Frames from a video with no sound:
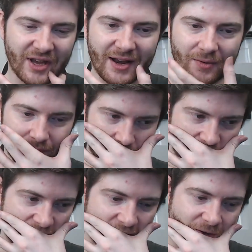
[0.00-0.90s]
again,
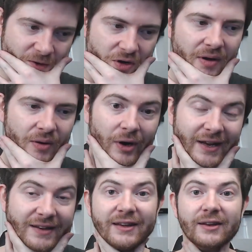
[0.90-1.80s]
Rudyard's doing what
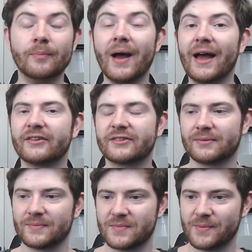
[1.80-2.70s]
he did best.
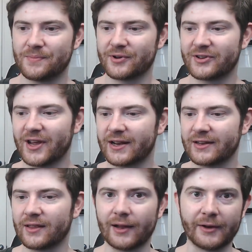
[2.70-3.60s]

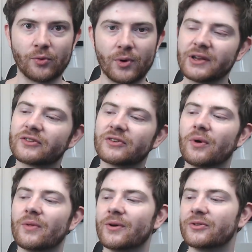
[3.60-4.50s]
Protecting the little ones,
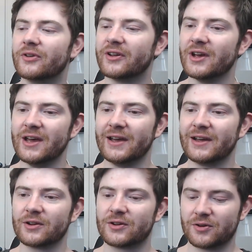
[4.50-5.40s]
those that
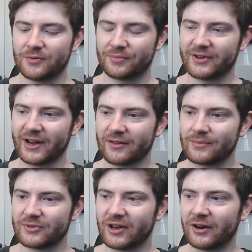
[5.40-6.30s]
couldn't protect
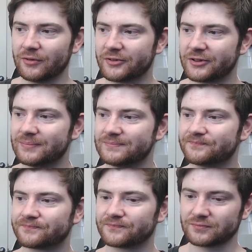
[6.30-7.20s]
themselves.
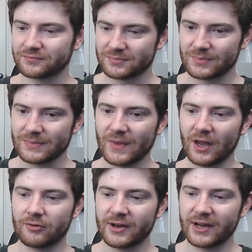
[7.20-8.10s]

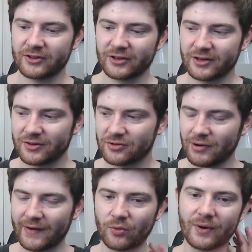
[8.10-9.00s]
Agreeing to
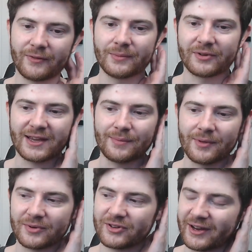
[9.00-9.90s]
travel with them to keep
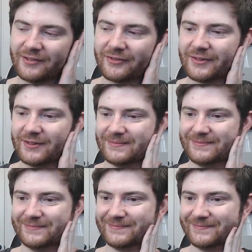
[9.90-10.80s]
them safe.
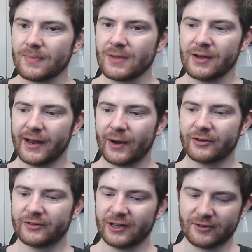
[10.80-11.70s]
Now we
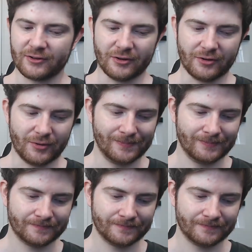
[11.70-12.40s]
just need to